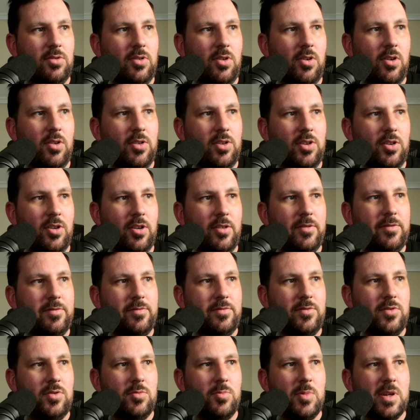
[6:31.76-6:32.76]
on and
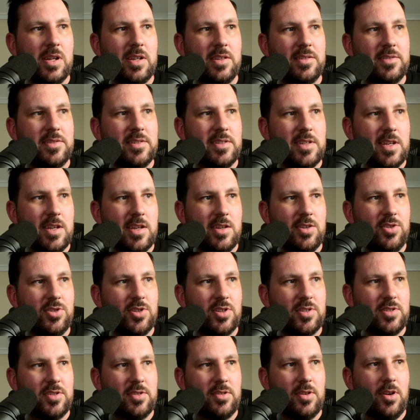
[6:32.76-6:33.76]
off, we can see
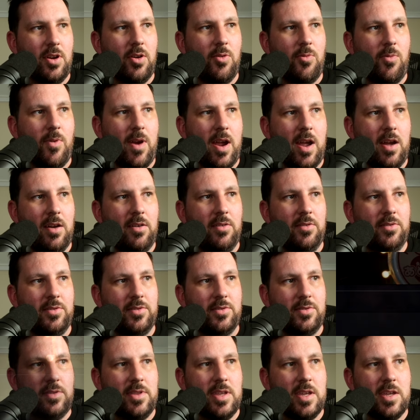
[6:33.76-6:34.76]
just
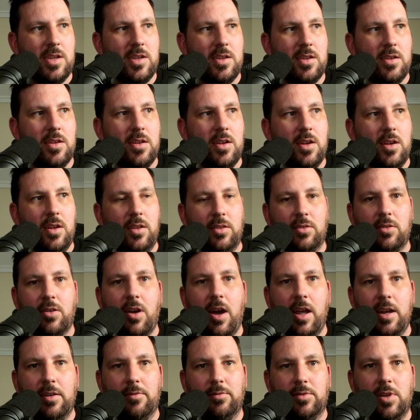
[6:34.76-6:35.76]
around the
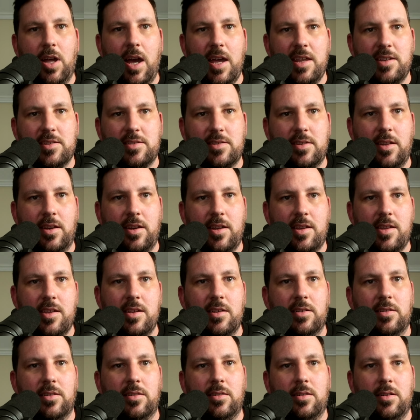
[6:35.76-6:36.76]
kind of lights that are
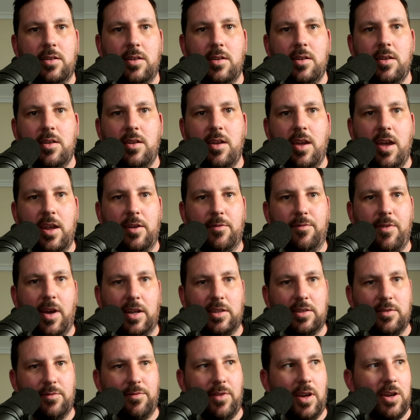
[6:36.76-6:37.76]
here. In
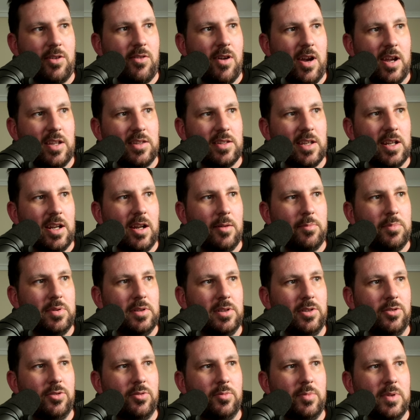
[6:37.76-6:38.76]
fact, if I crank that up a
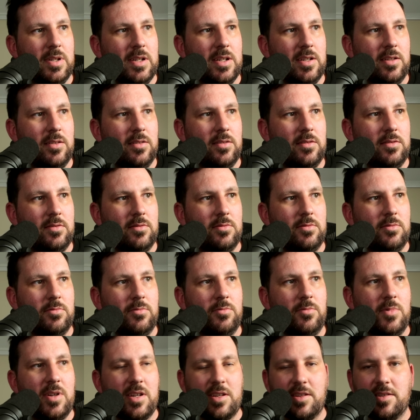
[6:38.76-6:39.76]
little bit,
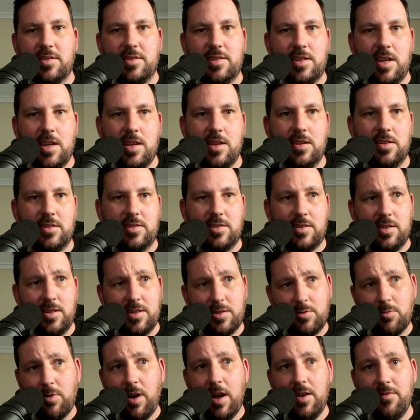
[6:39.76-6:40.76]
we can see
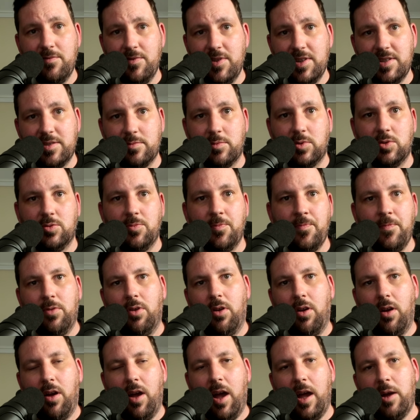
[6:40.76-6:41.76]
it's quite visible.
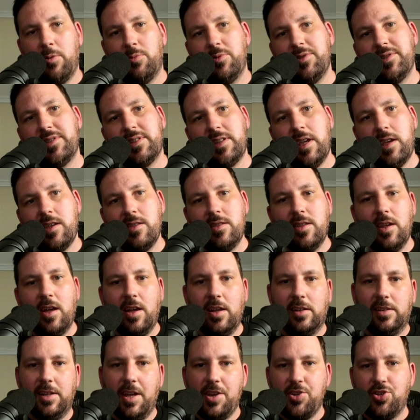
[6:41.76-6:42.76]
I would say that
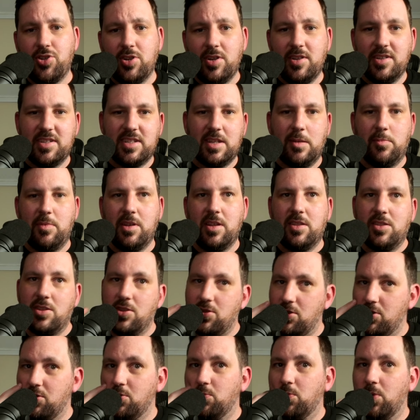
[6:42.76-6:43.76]
halation is something
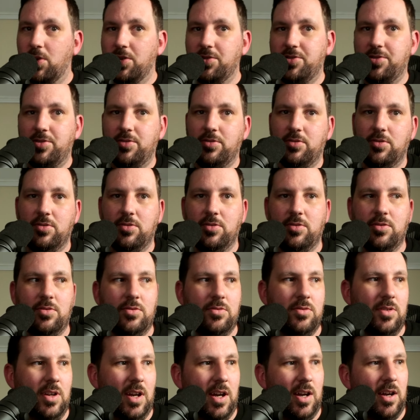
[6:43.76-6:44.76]
that you want
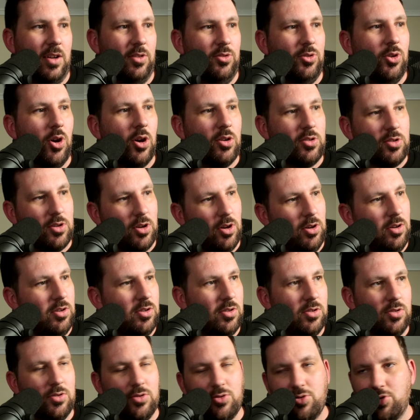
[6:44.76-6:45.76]
to not
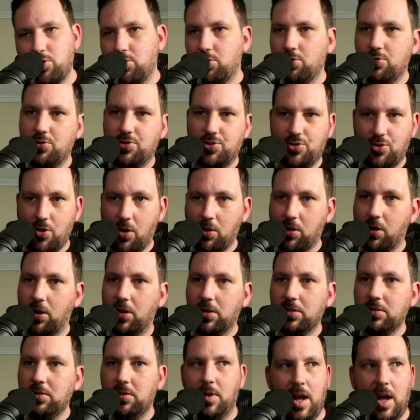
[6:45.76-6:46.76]
go too strong
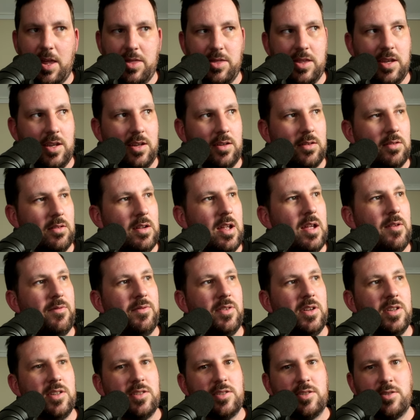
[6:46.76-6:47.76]
on. think if
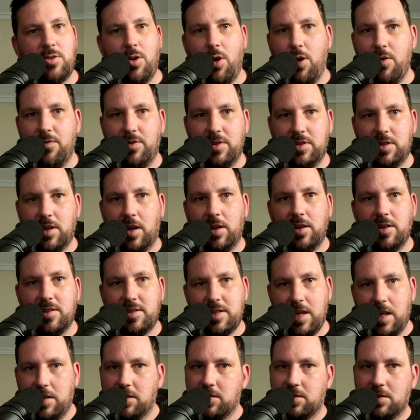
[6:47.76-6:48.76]
it's overdone, it
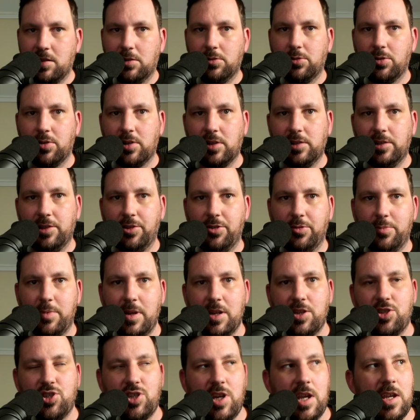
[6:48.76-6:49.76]
tends to look a little
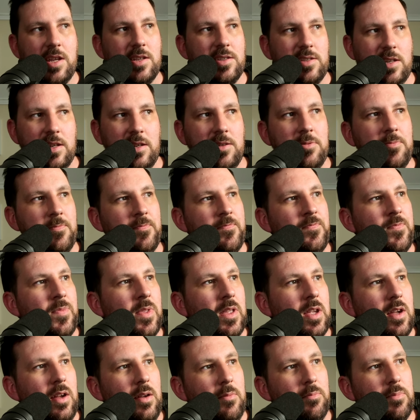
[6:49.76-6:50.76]
bit cheesy.
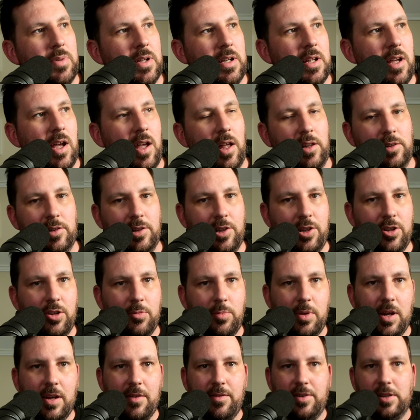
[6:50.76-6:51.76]
But a little
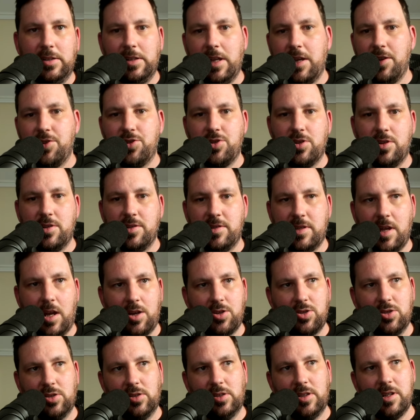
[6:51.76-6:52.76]
bit of halation is
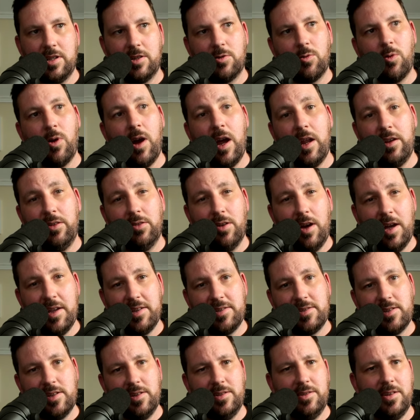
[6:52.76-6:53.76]
actually quite
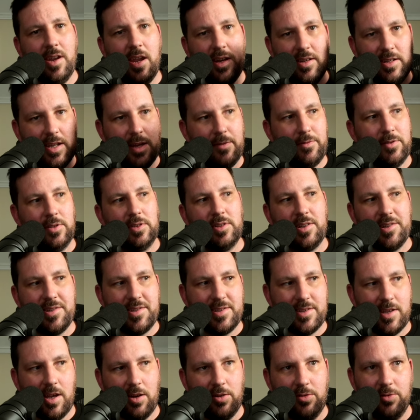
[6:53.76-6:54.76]
nice and definitely
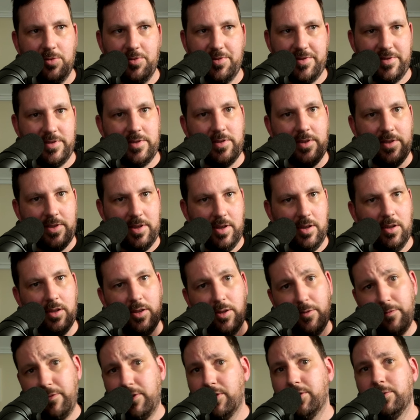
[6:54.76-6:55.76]
sells the
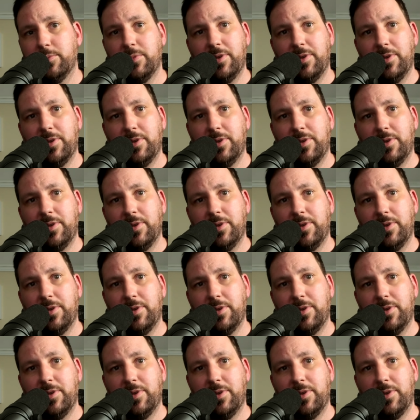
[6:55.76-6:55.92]
film